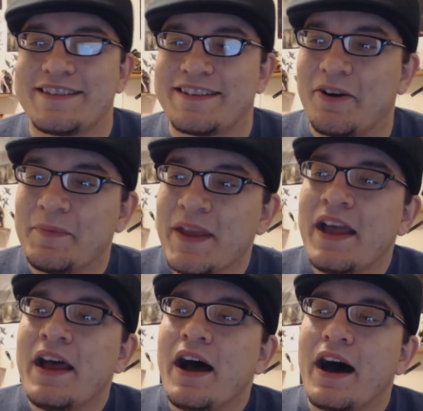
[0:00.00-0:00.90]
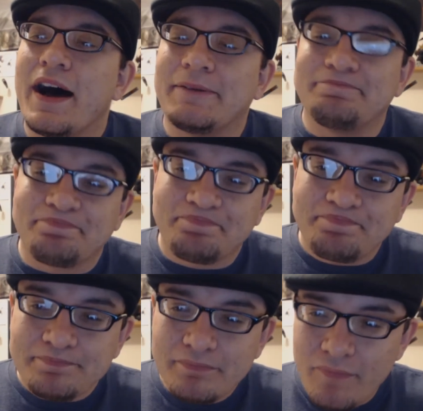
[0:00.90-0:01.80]
so, um,
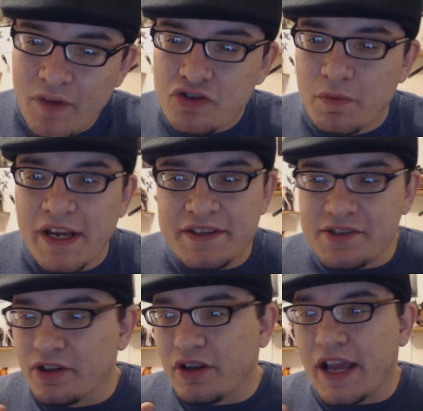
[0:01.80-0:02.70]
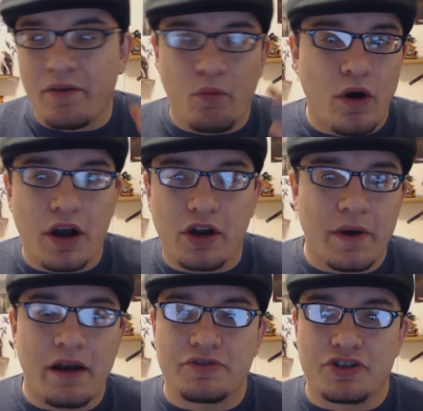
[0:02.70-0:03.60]
so we get this little kind of walk
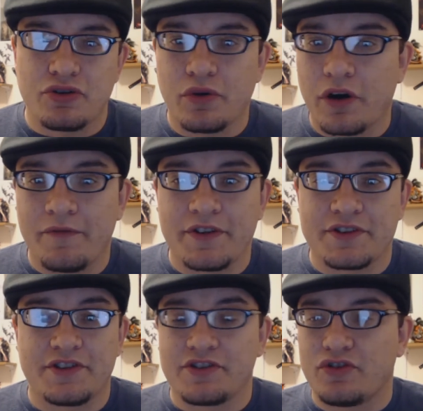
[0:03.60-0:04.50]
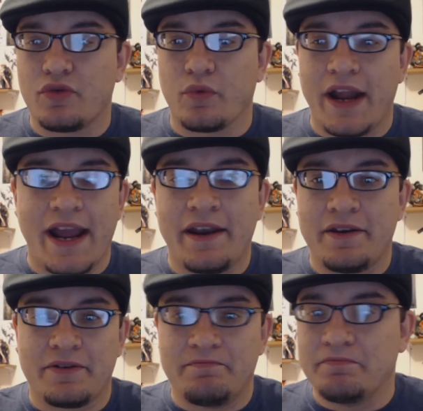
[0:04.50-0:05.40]
around tour of this just
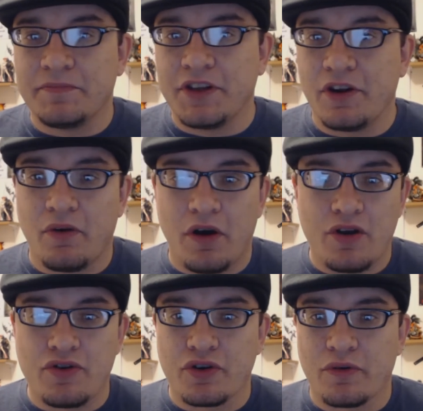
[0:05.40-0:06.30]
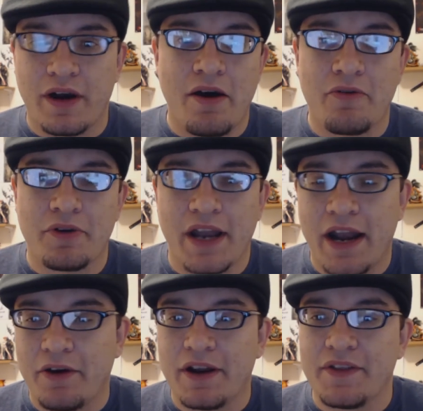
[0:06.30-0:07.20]
grand you know, underground
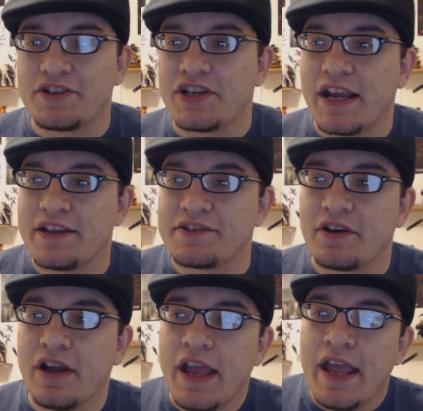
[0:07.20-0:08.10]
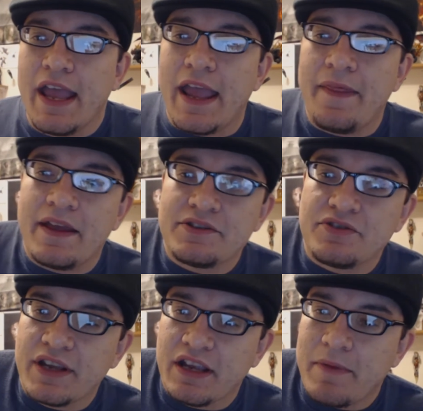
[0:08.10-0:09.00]
area that she has there. And then,
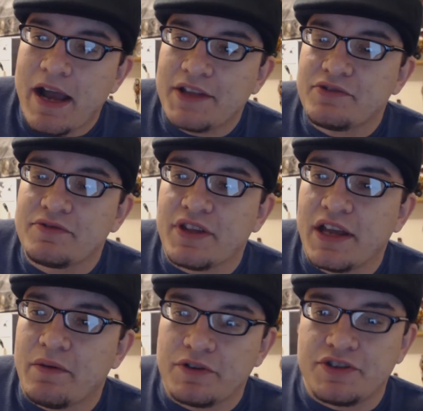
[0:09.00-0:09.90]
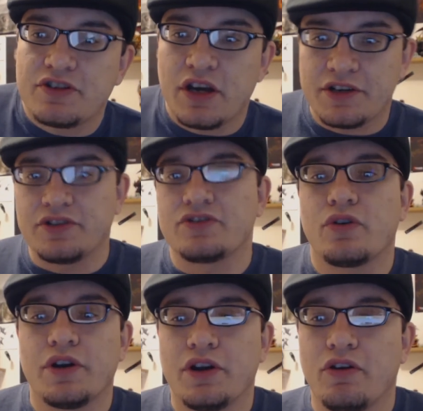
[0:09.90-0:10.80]
so then Komatsu's like, once he talks to
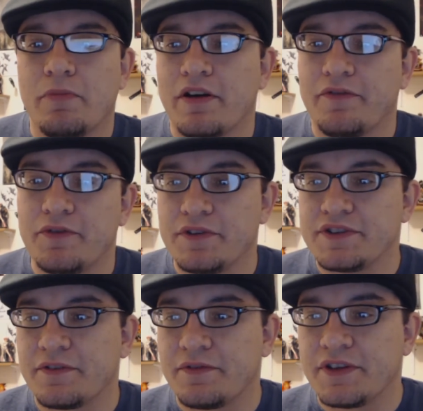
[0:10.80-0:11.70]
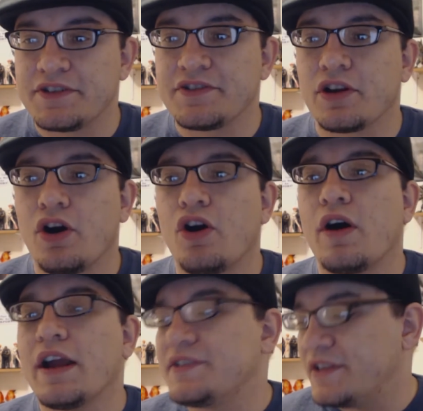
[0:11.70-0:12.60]
Toriko about a few of these different things, he's like, oh,
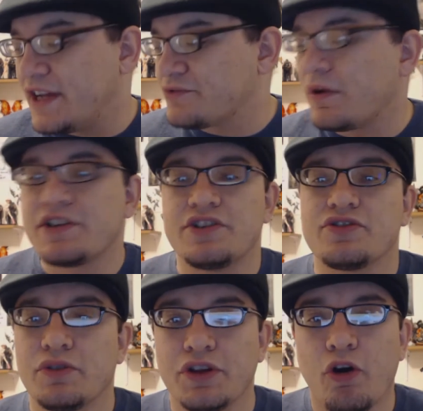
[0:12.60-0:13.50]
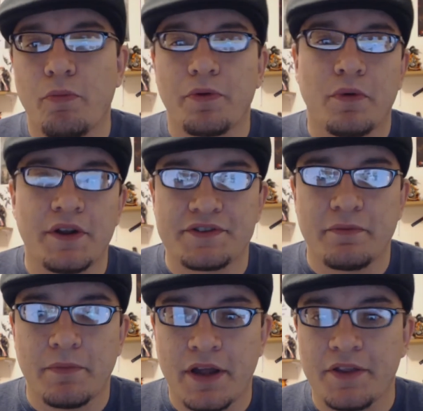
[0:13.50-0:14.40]
I see, that's why she's only open once
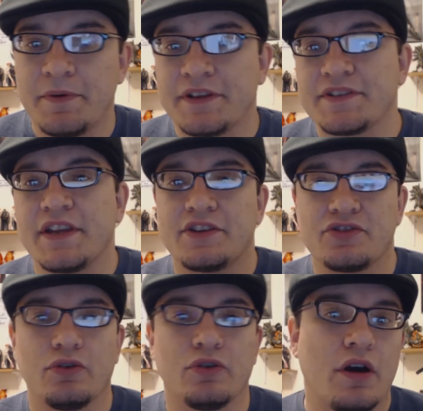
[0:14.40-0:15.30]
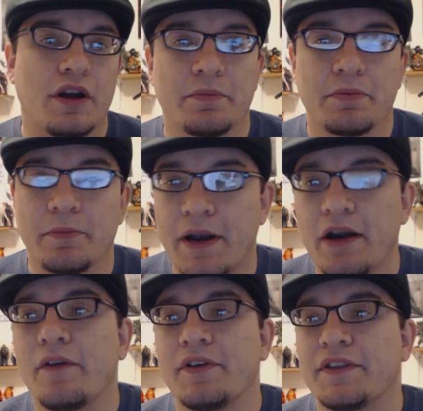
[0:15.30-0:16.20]
a month, because it takes so long to
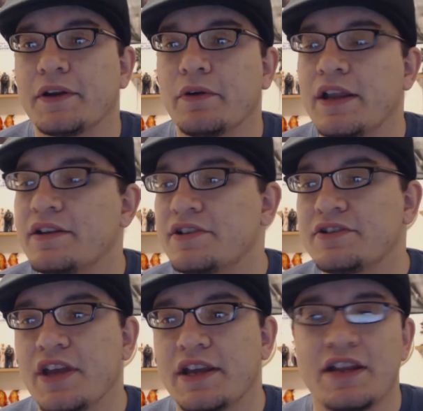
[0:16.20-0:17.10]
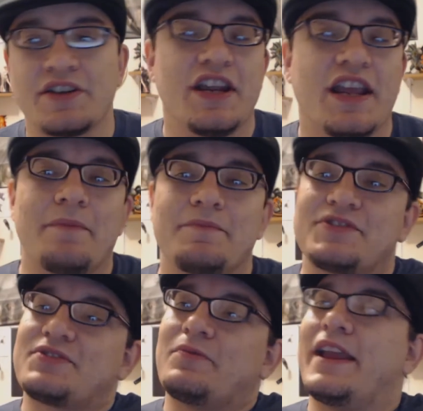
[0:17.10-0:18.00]
prepare everything, right? And she's like, and she
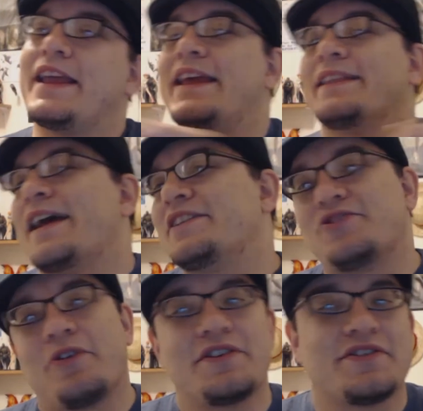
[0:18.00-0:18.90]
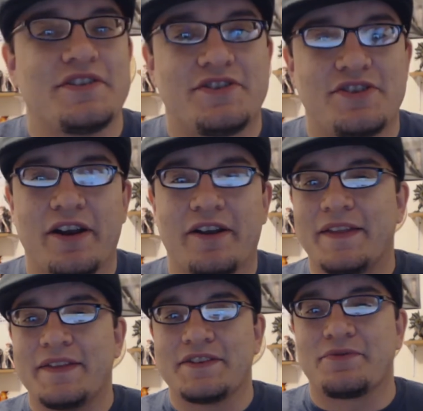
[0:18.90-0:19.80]
comes swinging in like George of the Jungle
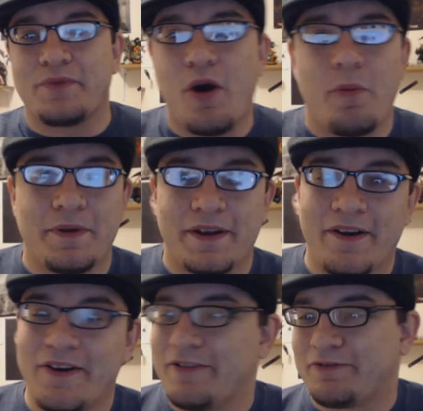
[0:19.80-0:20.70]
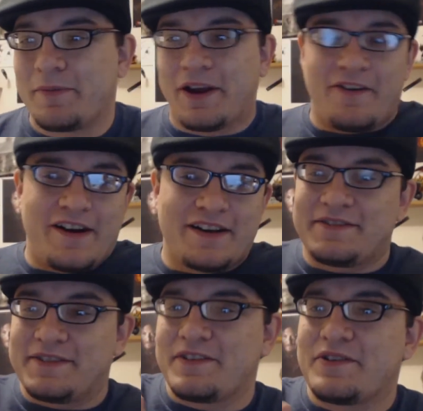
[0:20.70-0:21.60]
on this rope, you know, from
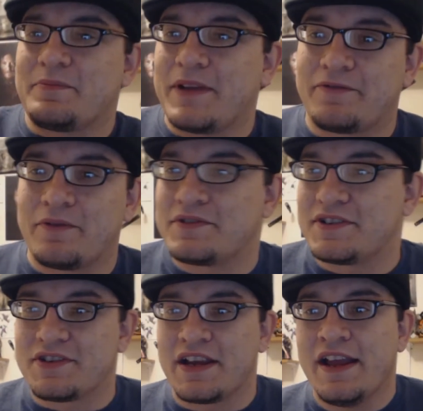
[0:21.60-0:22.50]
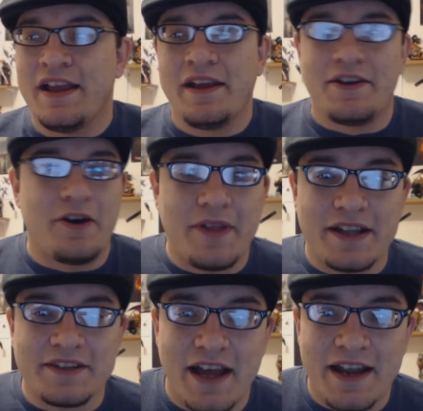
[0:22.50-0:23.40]
across this other platform, and she's like, no,
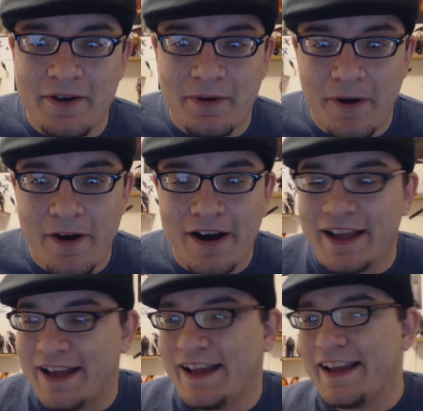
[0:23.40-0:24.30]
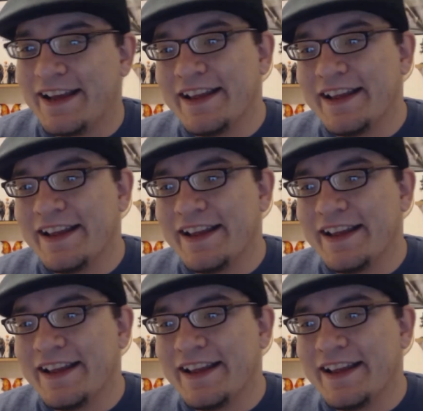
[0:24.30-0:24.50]
that's not it, wrong.